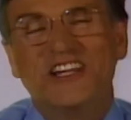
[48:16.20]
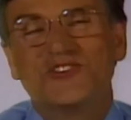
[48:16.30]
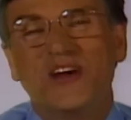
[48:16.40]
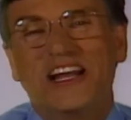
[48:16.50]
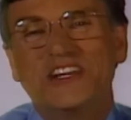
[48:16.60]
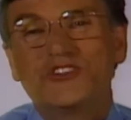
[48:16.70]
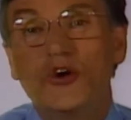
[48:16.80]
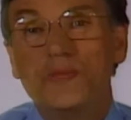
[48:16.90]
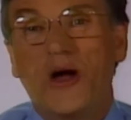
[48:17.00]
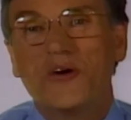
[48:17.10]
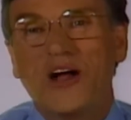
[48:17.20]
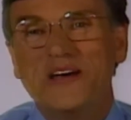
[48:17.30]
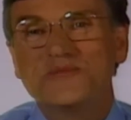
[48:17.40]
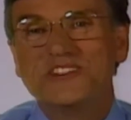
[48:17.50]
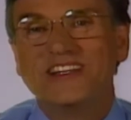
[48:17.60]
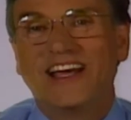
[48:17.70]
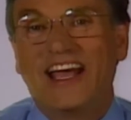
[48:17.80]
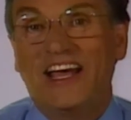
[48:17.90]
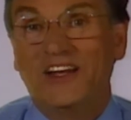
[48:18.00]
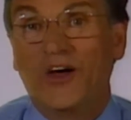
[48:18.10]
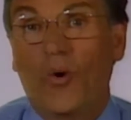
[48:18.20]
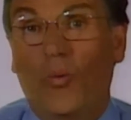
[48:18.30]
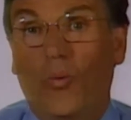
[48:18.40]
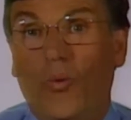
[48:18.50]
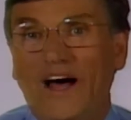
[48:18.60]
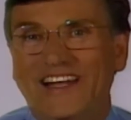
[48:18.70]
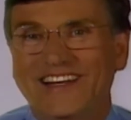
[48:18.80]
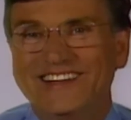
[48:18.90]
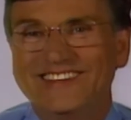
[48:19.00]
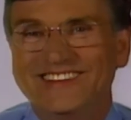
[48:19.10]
It's really 2 programs in 1.